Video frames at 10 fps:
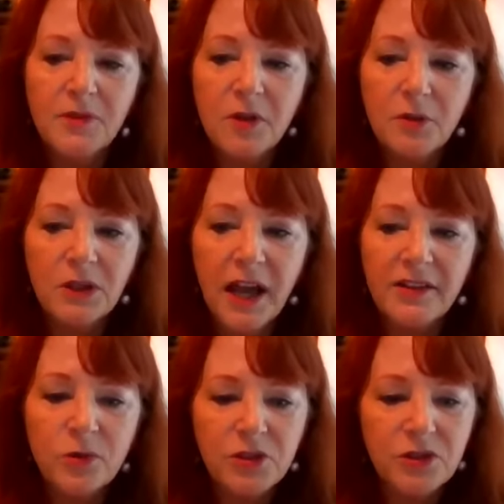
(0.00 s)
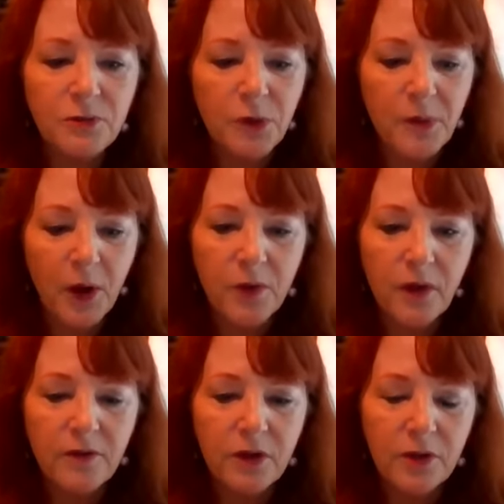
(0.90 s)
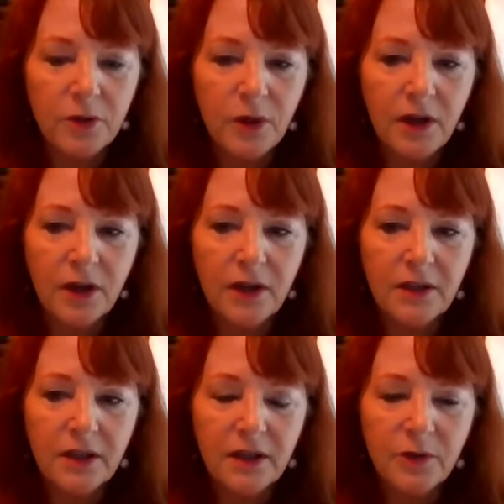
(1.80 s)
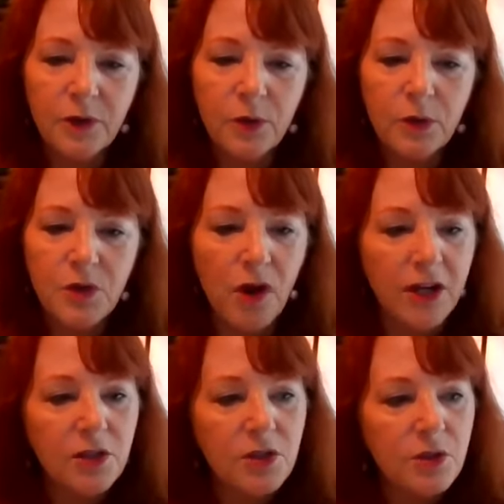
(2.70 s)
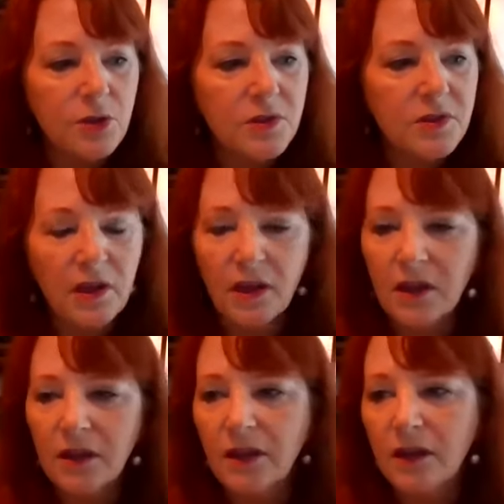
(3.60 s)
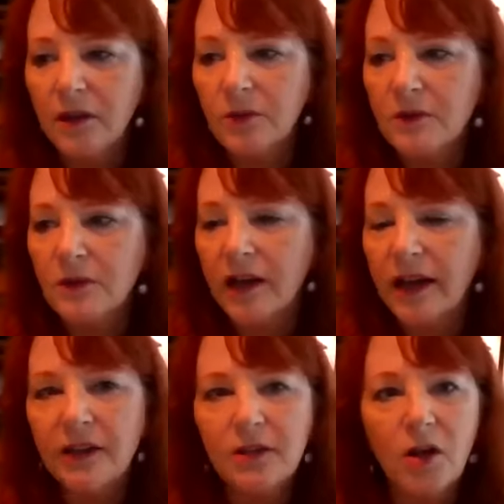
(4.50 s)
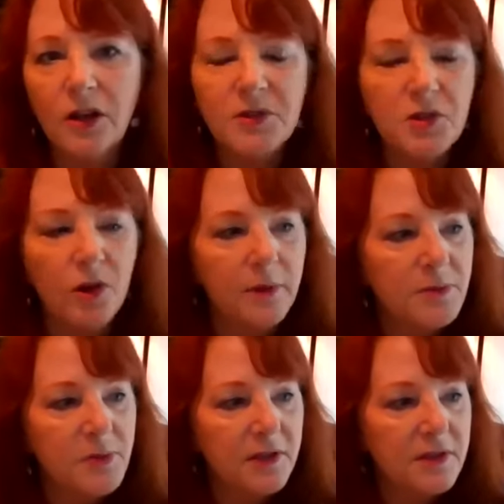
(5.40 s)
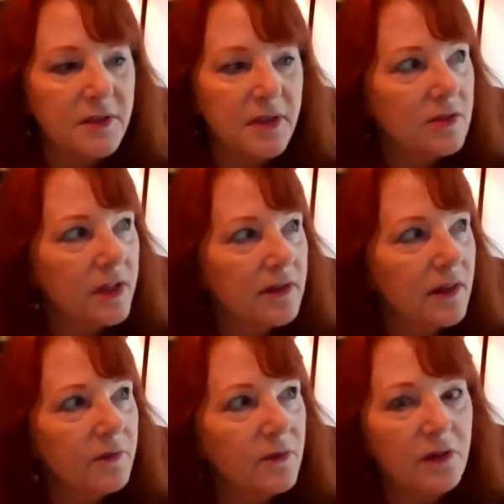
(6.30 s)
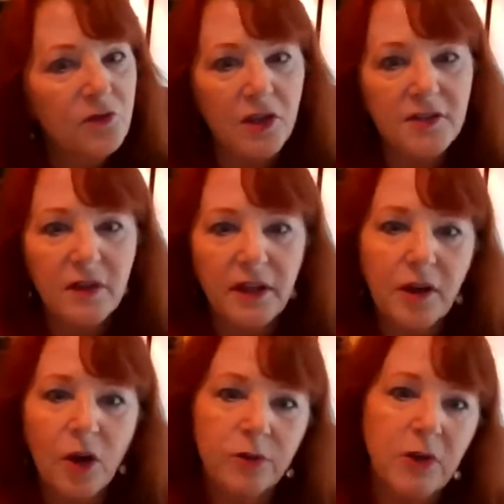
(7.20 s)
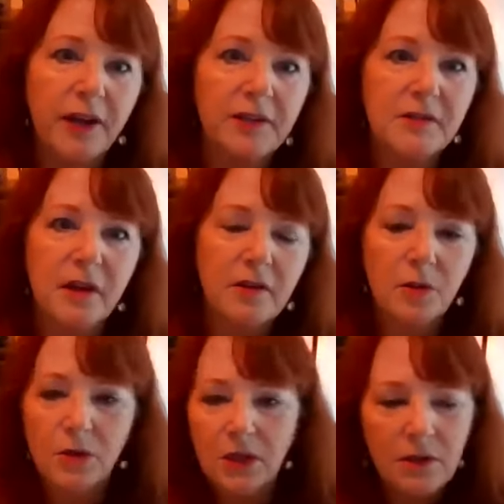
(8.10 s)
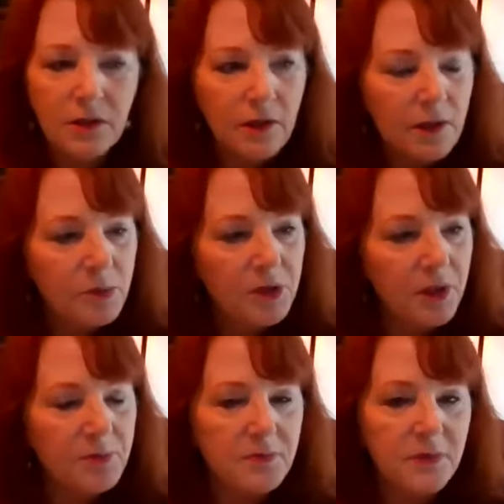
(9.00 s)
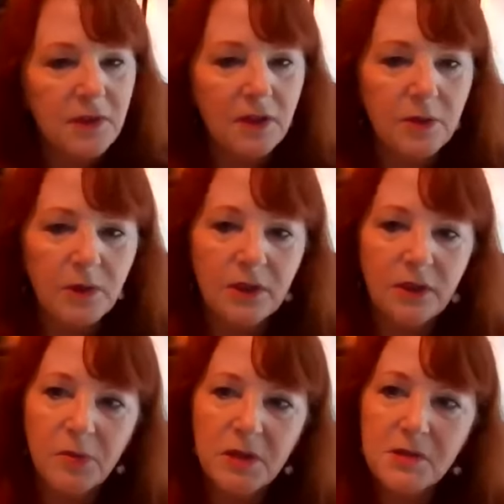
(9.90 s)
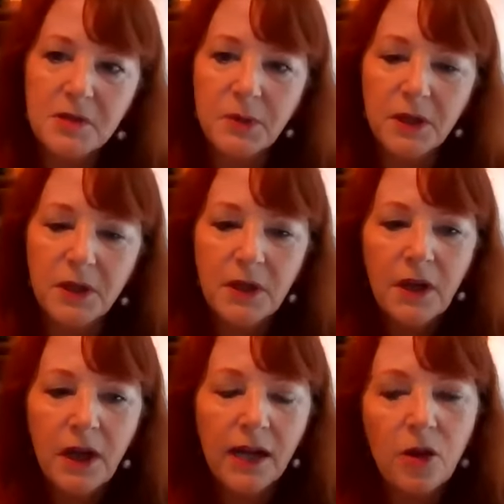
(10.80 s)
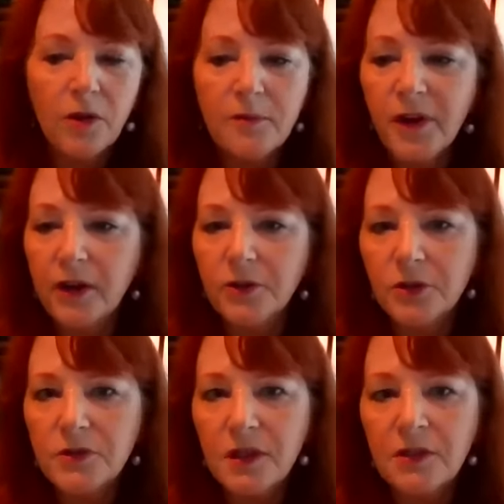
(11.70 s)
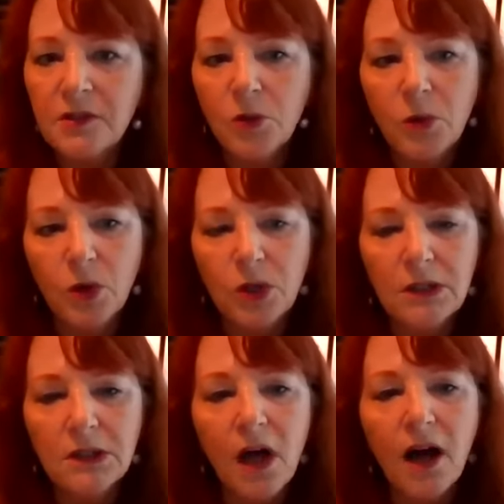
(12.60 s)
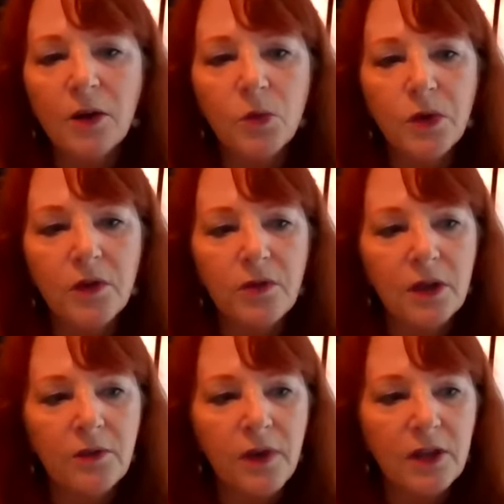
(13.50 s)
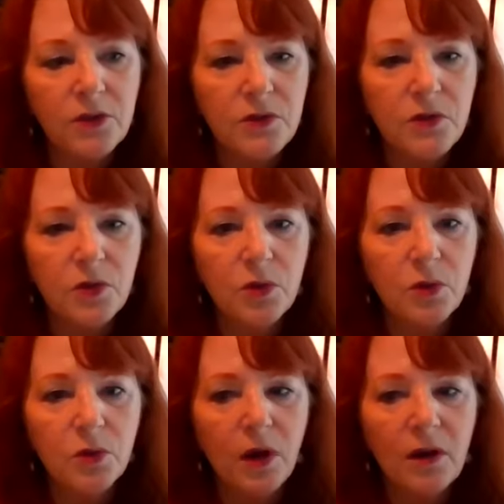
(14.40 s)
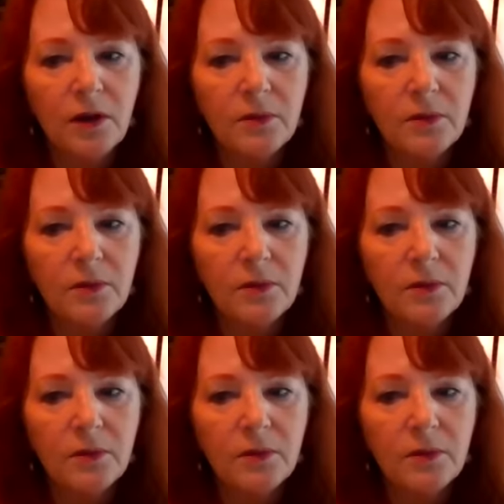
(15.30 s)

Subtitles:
So last question for both of you. If you were talking to, say, I hate to call them startups because it sounds like they just like overnight decided they were going to put up, you know, a business, but I call them founders. And so we work a lot with innovators who